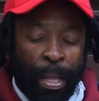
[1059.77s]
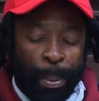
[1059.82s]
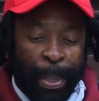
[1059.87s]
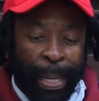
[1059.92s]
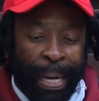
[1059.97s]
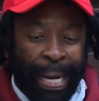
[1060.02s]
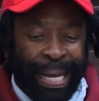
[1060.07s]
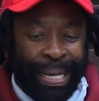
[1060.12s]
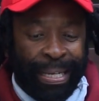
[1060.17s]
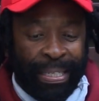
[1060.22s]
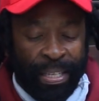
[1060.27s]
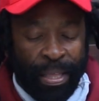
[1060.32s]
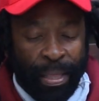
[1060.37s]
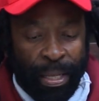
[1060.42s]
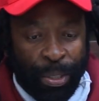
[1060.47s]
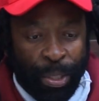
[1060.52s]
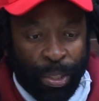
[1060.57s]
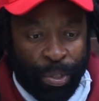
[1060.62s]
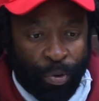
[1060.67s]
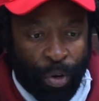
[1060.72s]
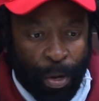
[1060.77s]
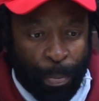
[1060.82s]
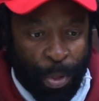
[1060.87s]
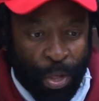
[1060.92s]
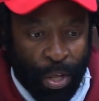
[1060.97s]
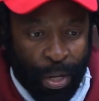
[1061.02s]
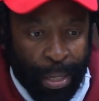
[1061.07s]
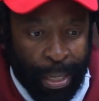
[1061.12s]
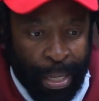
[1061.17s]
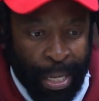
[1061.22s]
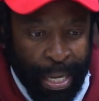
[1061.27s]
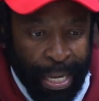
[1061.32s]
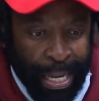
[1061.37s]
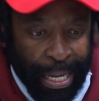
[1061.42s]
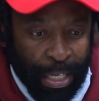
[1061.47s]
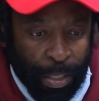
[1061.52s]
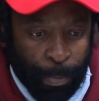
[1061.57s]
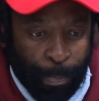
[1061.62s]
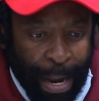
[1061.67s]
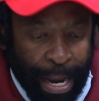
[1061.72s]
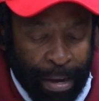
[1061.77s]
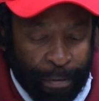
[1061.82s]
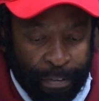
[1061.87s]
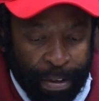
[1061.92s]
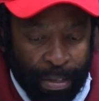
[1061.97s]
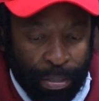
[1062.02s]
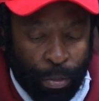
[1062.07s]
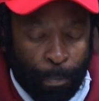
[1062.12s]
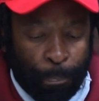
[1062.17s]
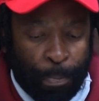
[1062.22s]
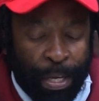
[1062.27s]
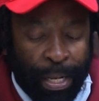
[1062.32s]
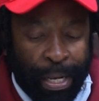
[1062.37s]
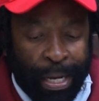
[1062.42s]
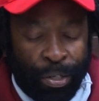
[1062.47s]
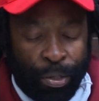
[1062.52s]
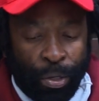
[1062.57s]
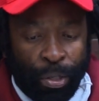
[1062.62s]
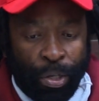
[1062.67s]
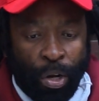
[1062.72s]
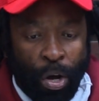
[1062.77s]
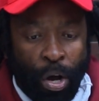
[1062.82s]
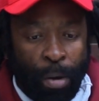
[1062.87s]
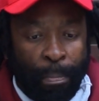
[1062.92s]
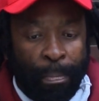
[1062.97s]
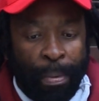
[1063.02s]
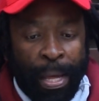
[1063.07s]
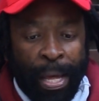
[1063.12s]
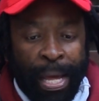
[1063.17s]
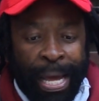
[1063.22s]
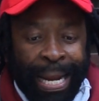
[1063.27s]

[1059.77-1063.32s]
The link is in the description. It is by investopedia.com.